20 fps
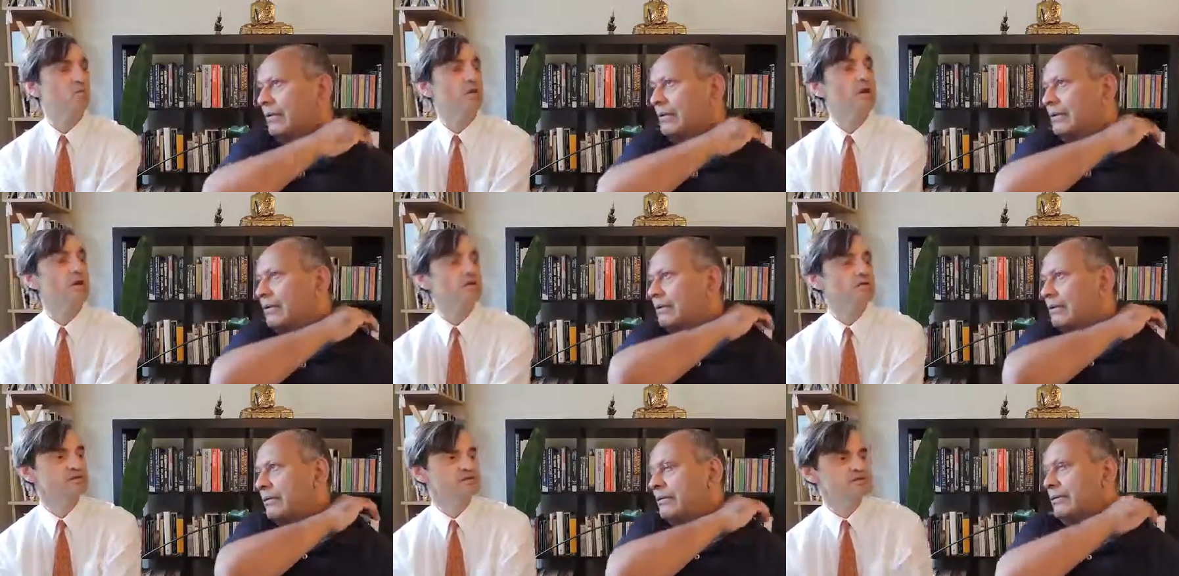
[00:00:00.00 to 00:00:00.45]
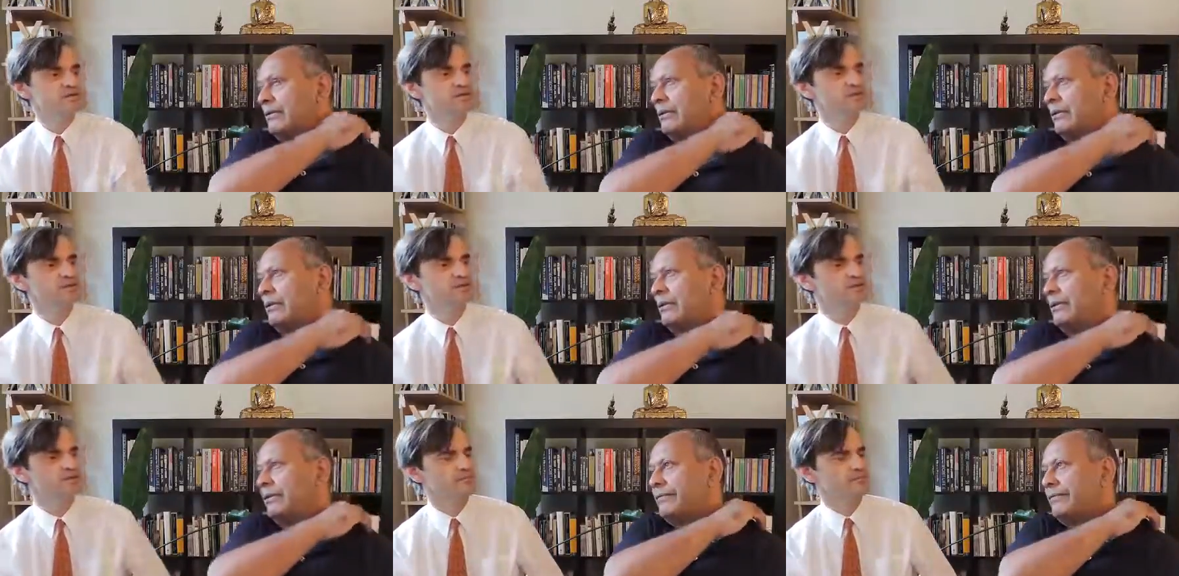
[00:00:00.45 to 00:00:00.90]
Speaker 1: want, you're
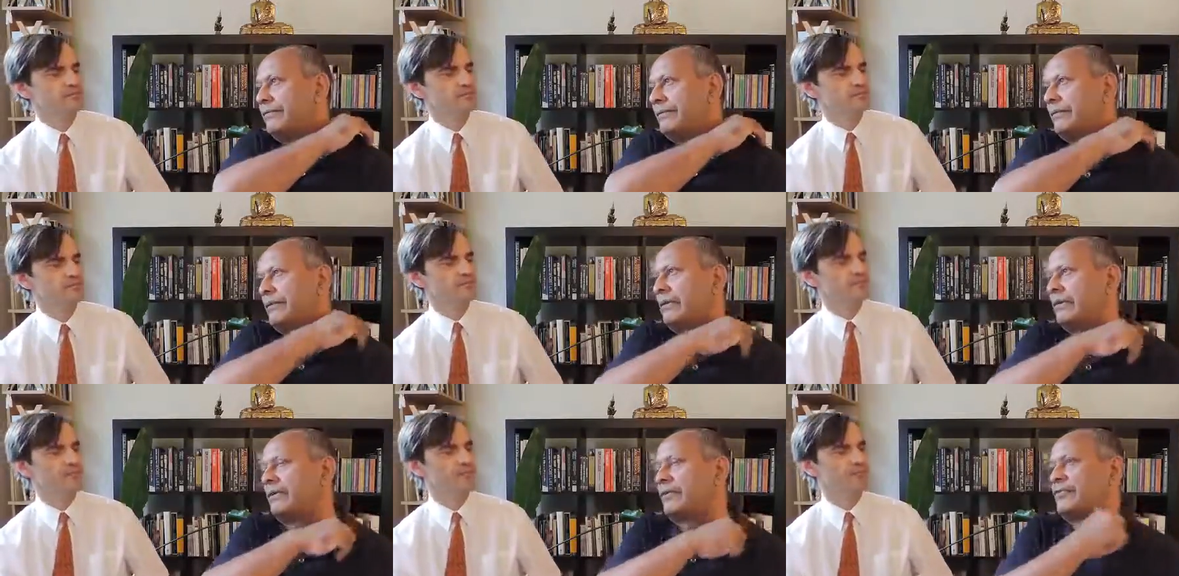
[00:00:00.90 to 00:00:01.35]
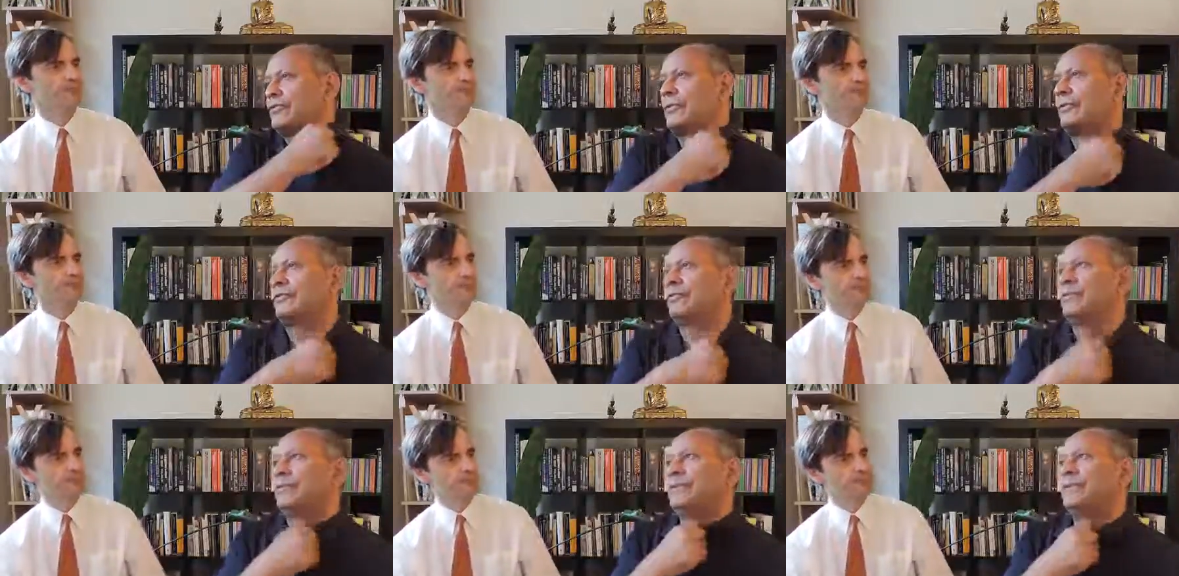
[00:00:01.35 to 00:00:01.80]
saying? If Donald
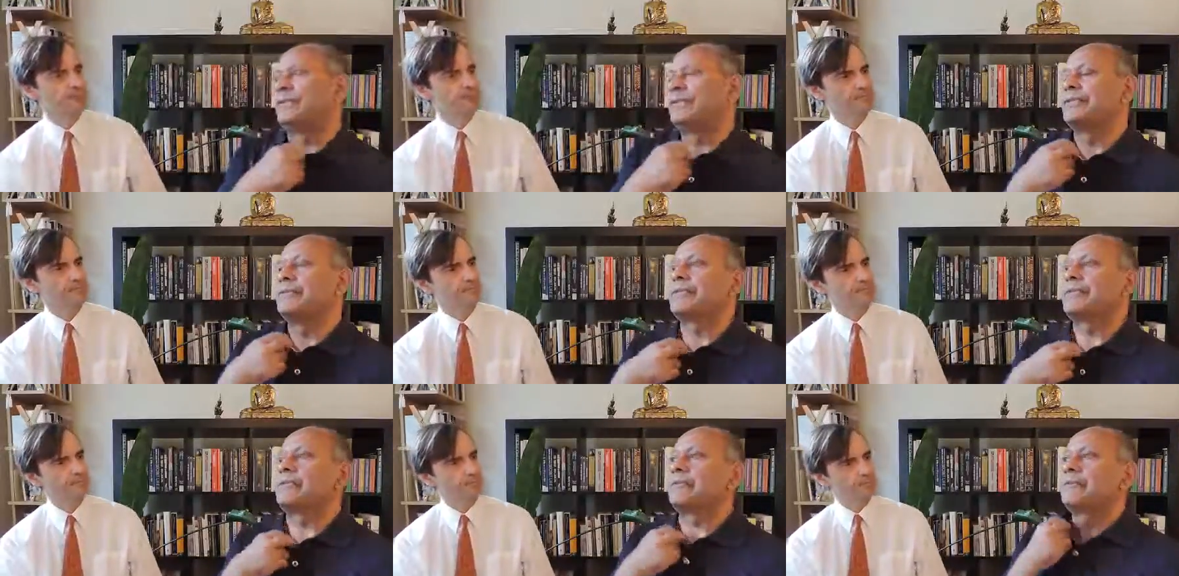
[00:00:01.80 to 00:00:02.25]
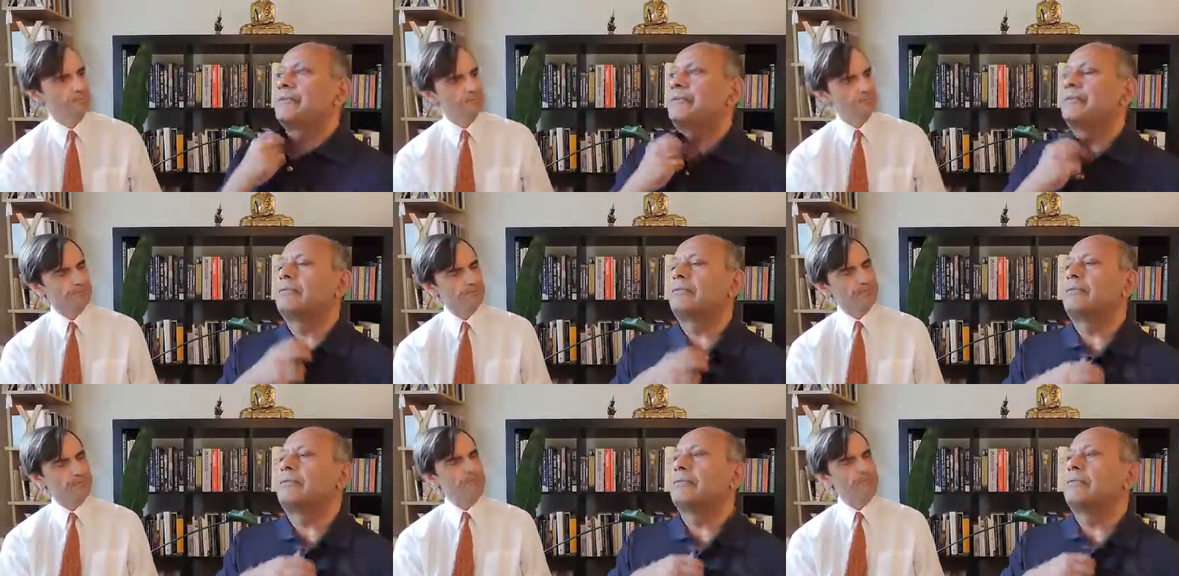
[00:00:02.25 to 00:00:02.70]
Trump wins,
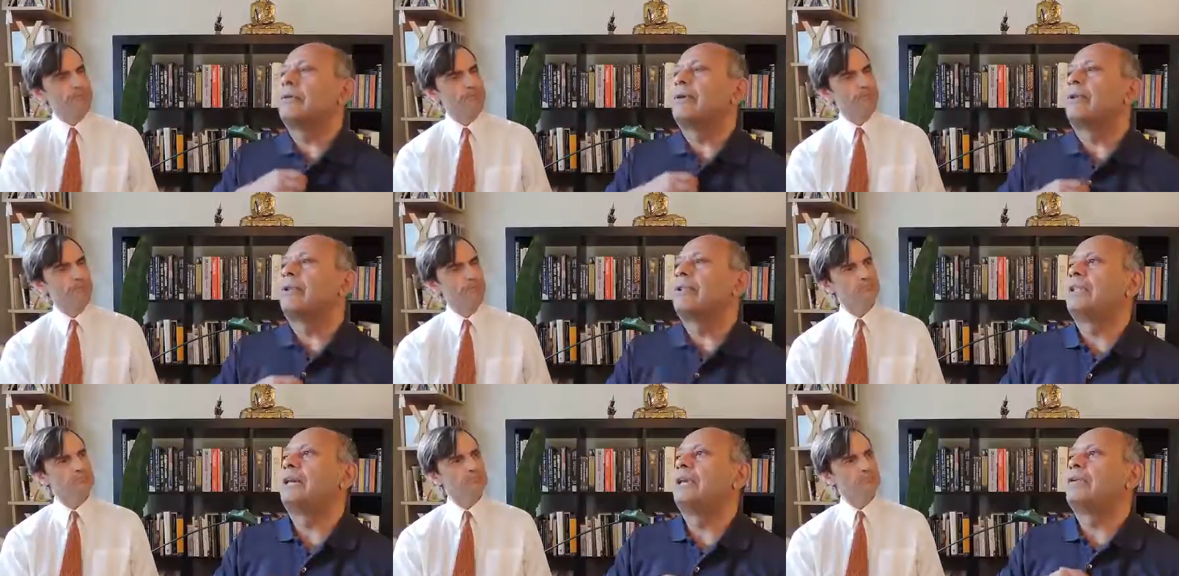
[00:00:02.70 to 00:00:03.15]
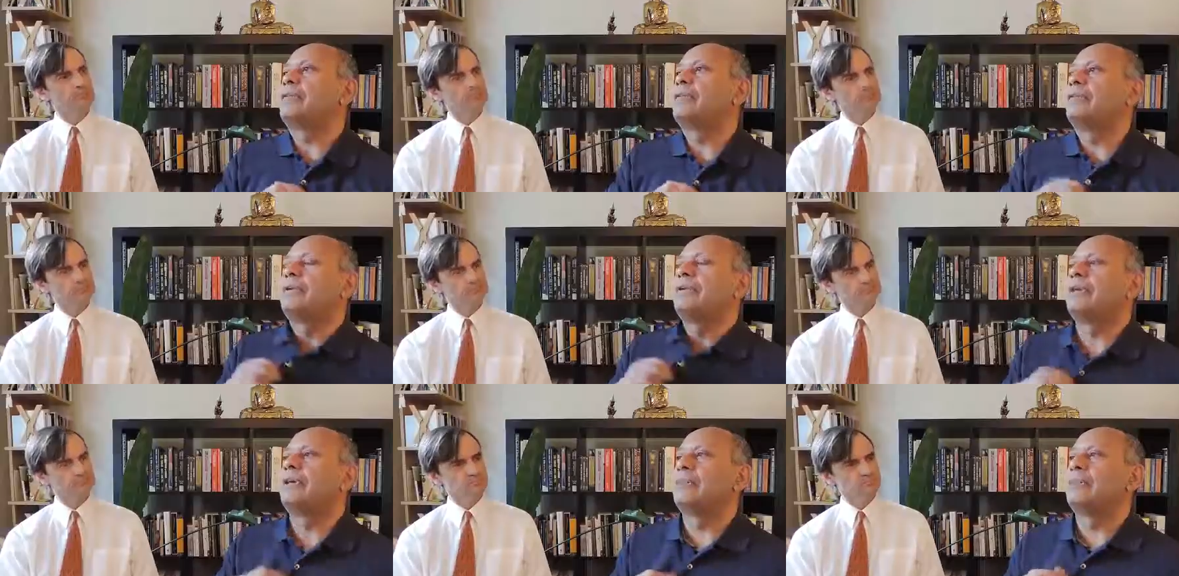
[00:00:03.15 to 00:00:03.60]
all that
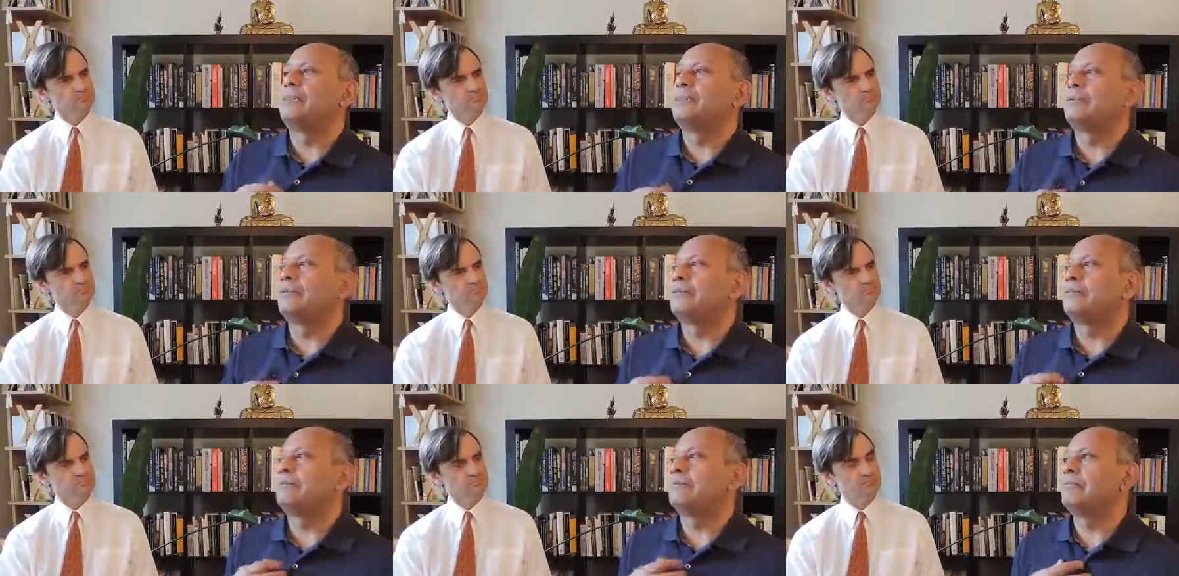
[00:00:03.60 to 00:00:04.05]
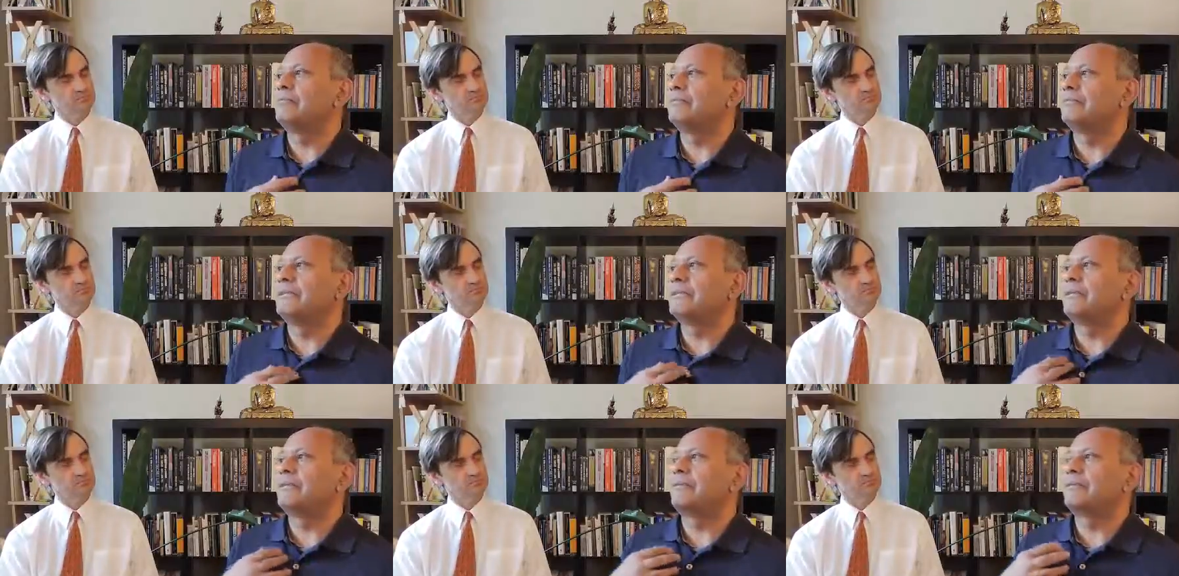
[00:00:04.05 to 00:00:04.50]
could happen,
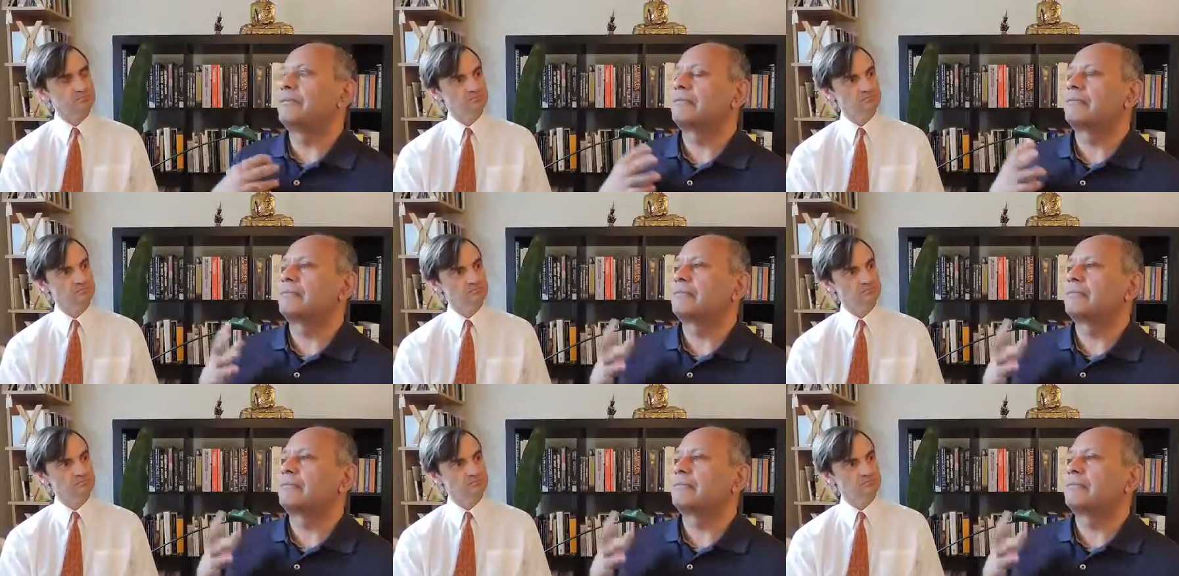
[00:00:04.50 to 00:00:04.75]
but